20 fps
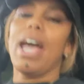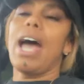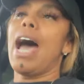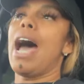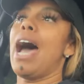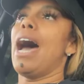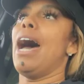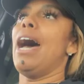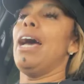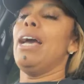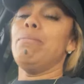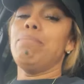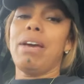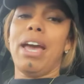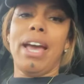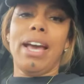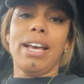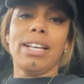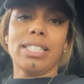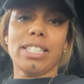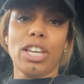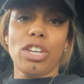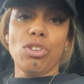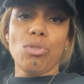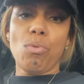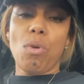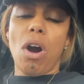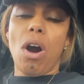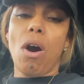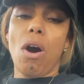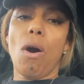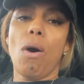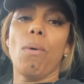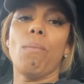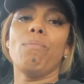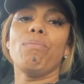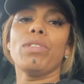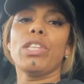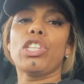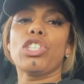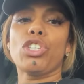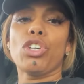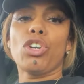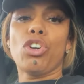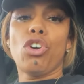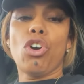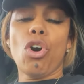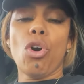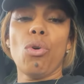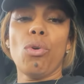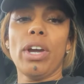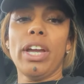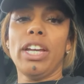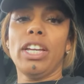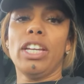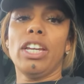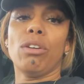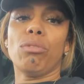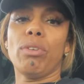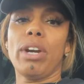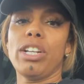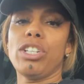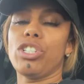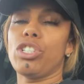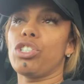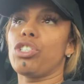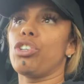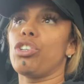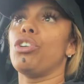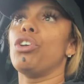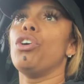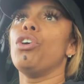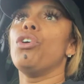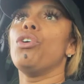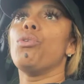I'm asking you all to go and get registered.